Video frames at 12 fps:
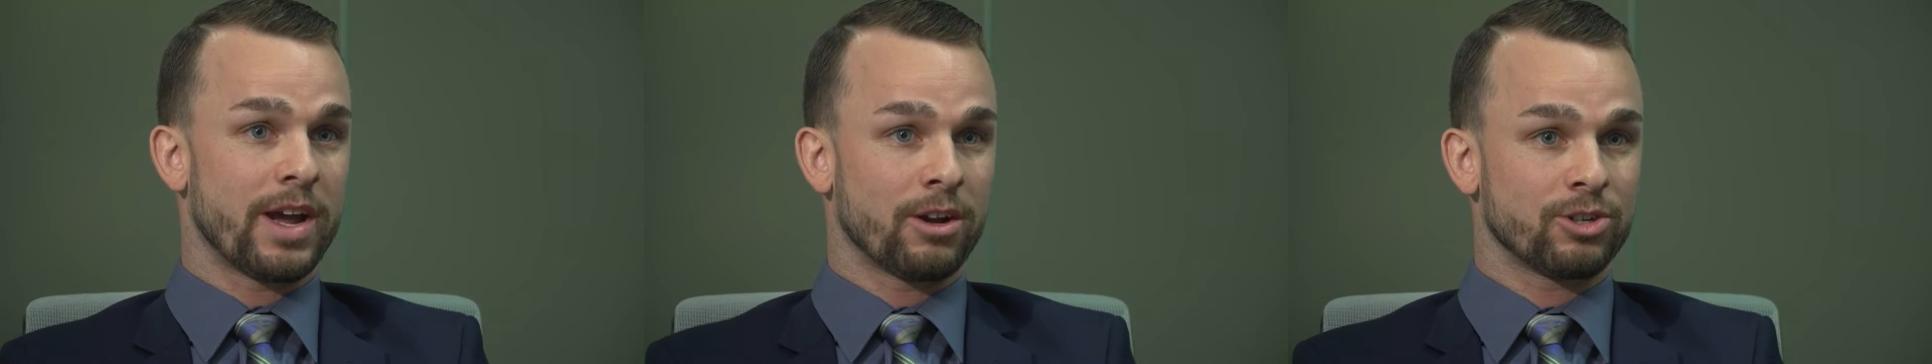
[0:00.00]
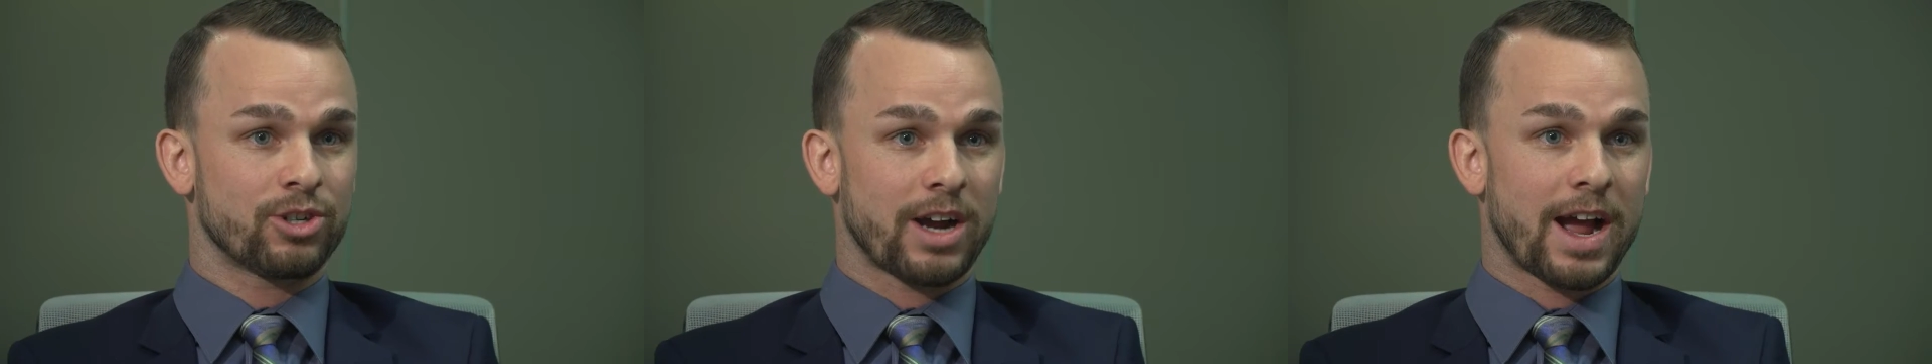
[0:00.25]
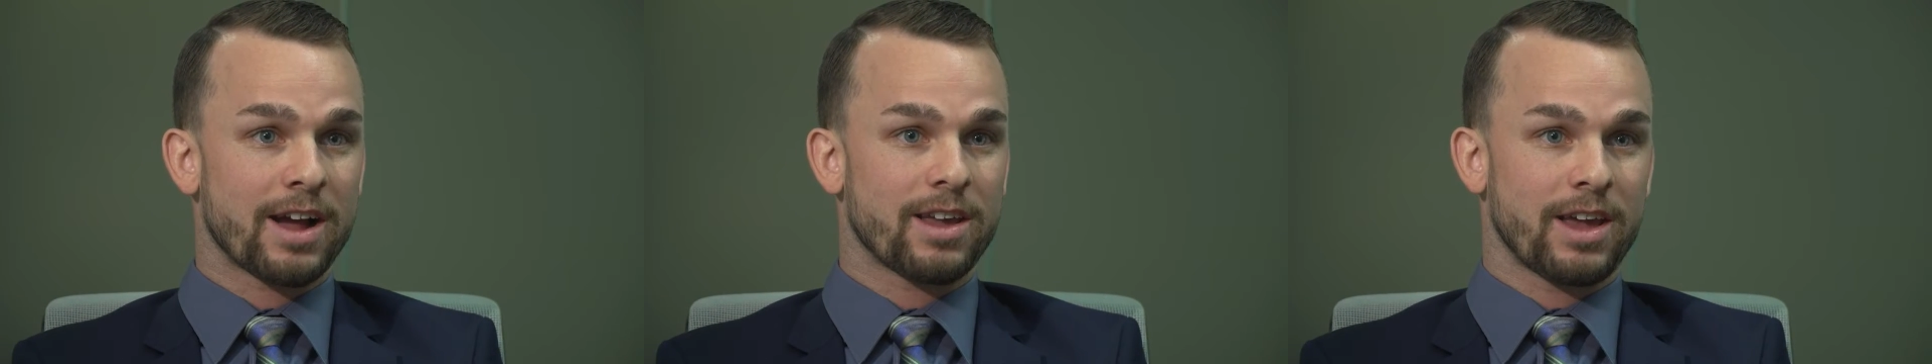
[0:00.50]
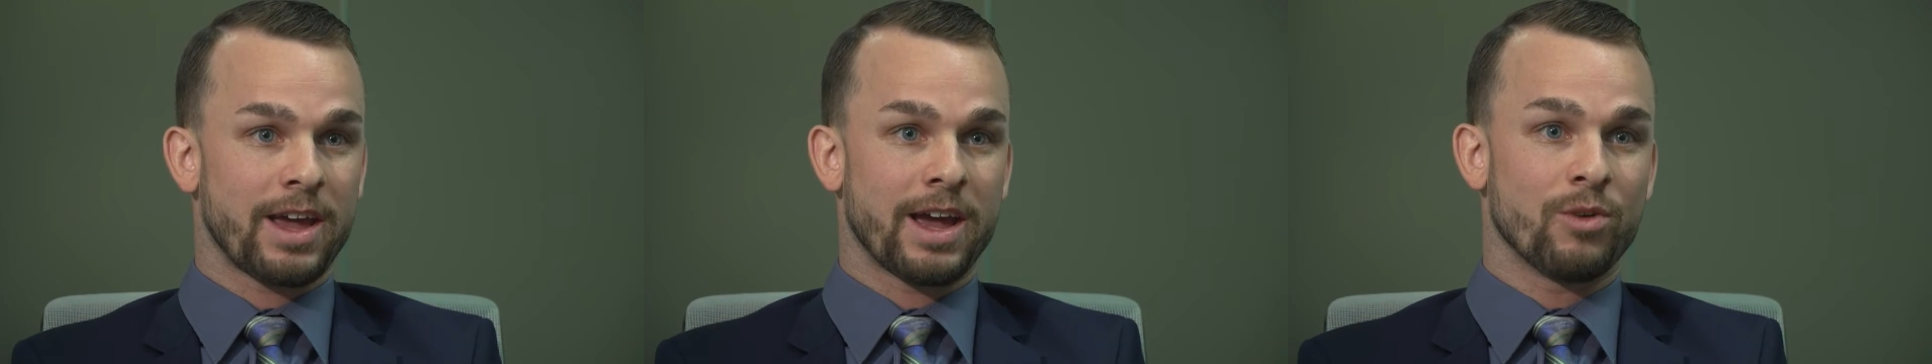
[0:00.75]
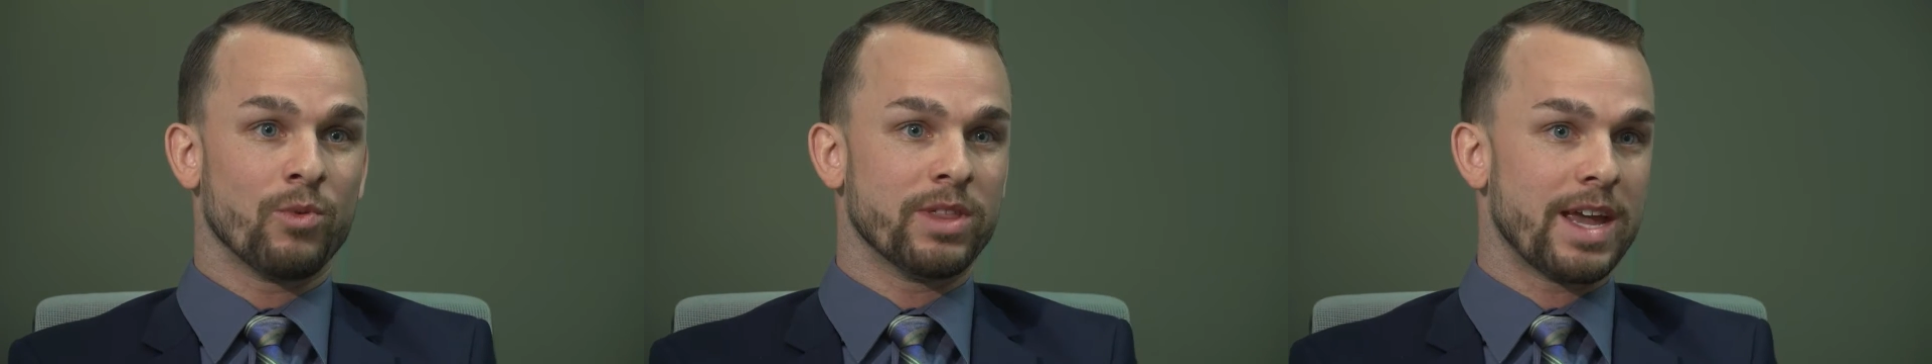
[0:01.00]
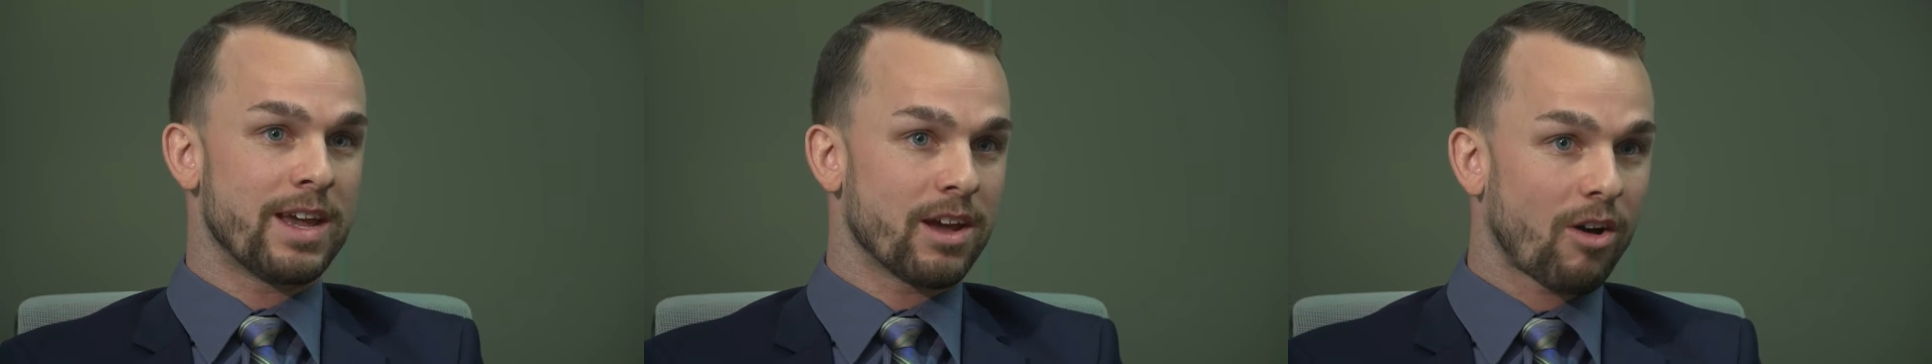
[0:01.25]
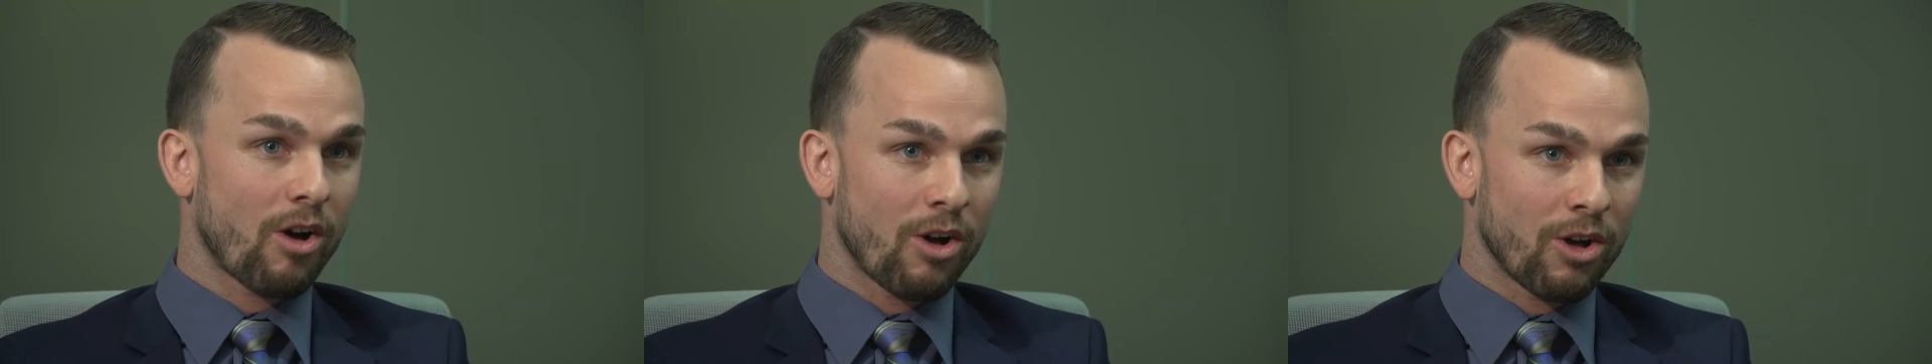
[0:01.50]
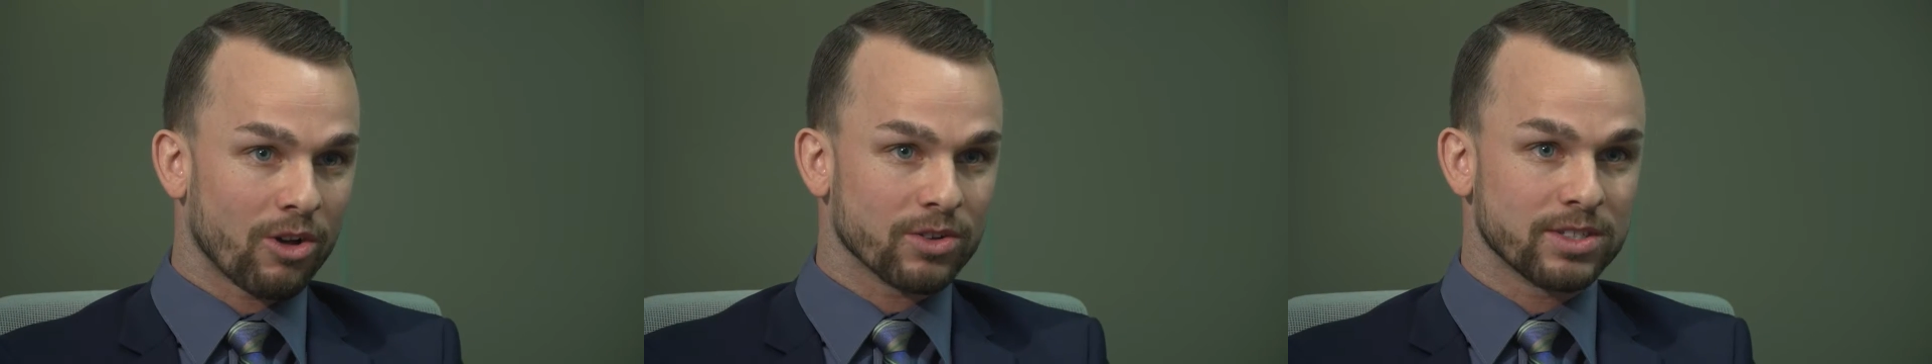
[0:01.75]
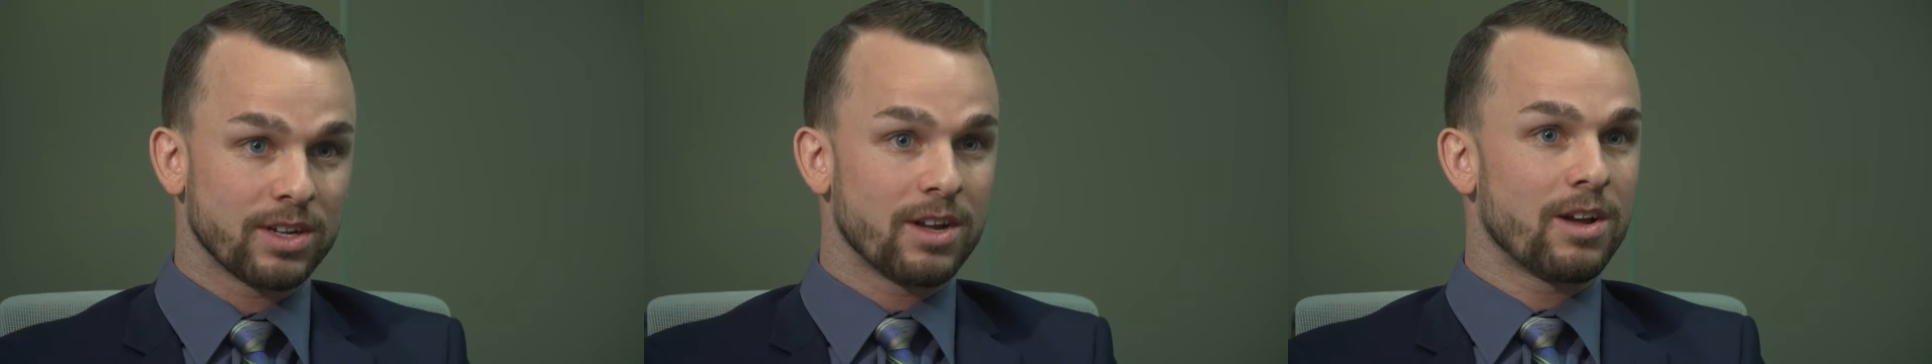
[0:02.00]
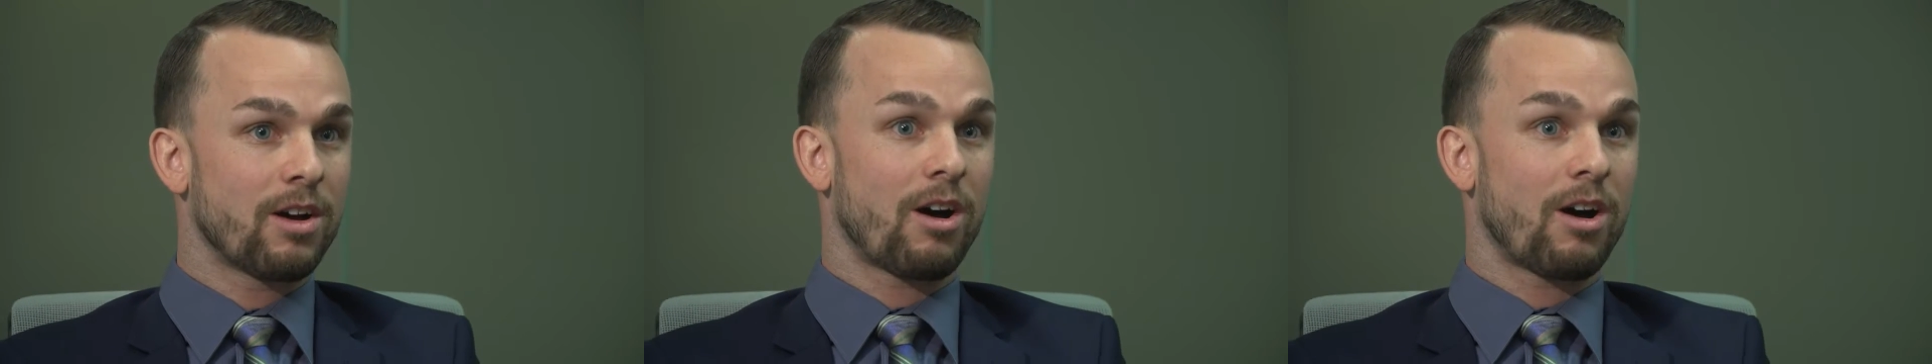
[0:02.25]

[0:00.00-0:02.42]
InnerTrack, and when they get calls,